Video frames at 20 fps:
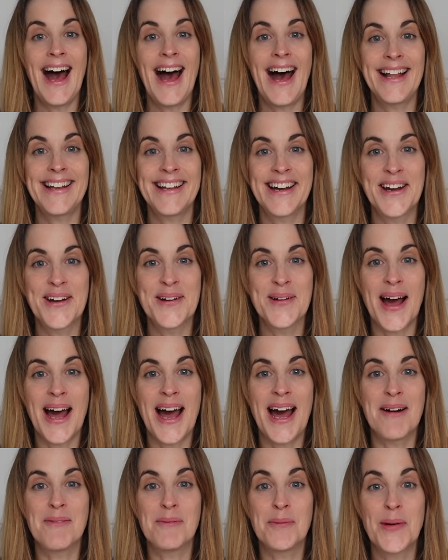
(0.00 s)
Hello
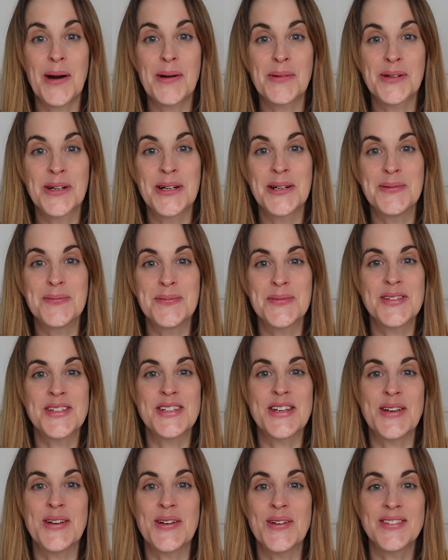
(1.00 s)
and welcome
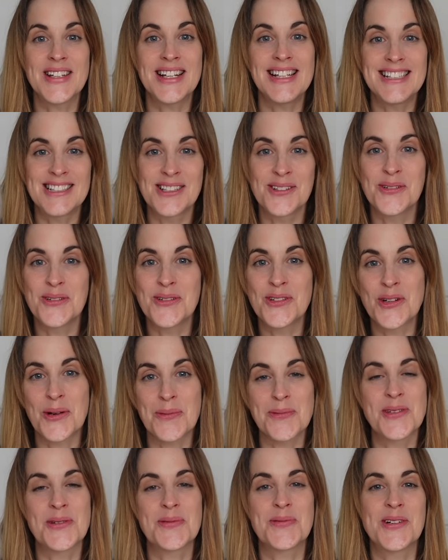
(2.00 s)
to the Little
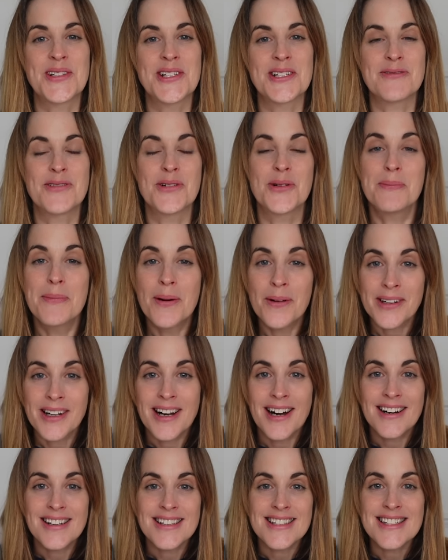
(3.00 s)
Drops of Wonderful
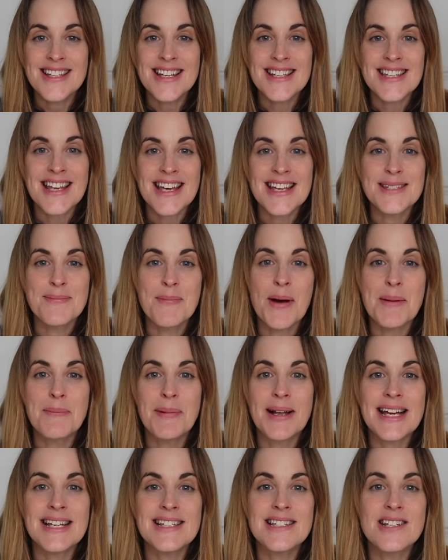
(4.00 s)
podcast. This is my
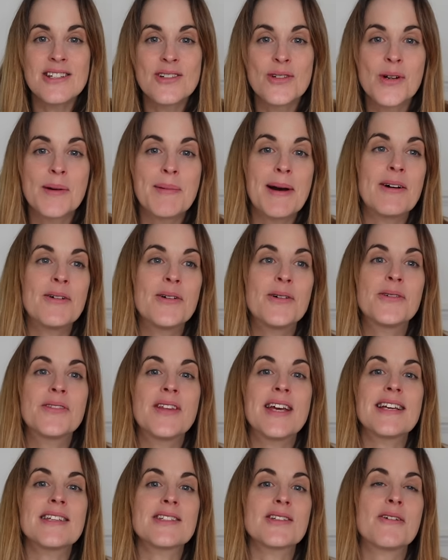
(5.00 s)
place to talk about all
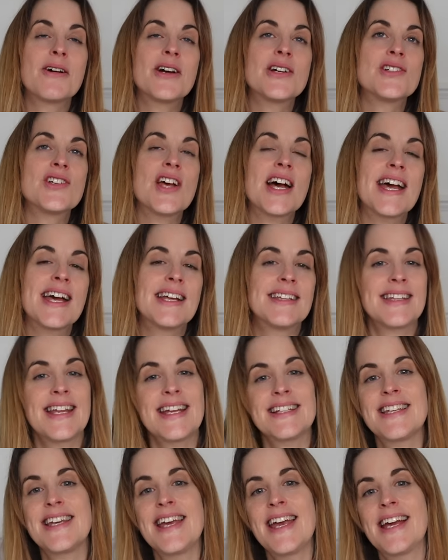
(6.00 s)
things crochet and
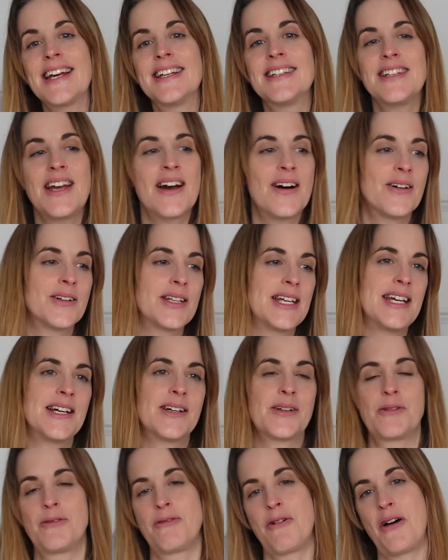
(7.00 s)
knitting and yarny
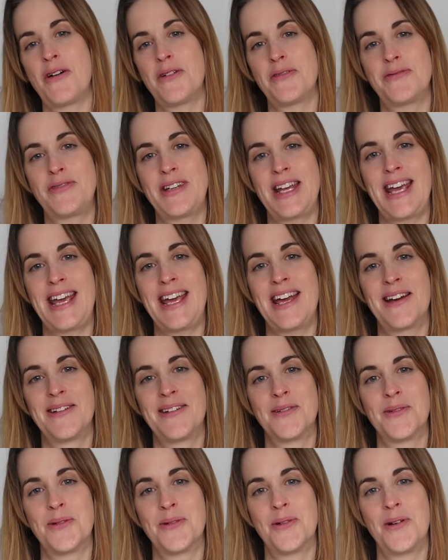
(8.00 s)
and crafty and
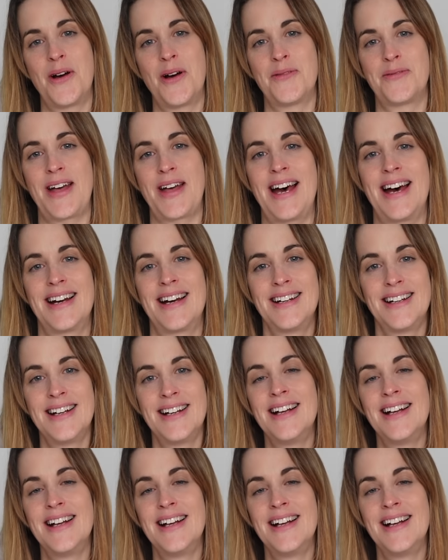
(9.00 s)
all of that